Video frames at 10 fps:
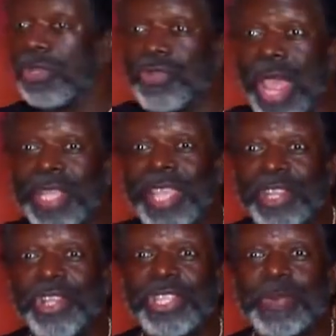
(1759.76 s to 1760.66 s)
trying to get a
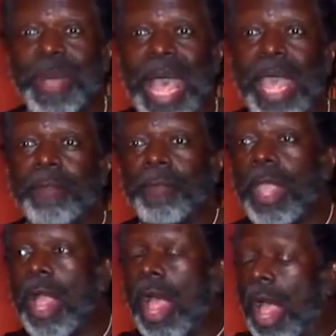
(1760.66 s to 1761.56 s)
good spot.
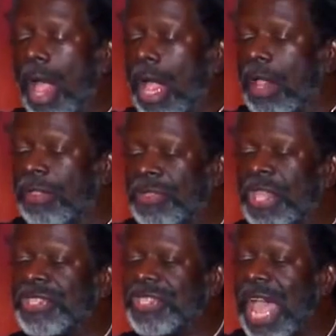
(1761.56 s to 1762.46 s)

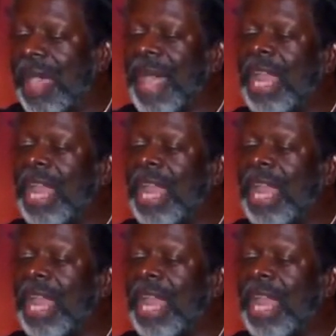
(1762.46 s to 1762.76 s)
This time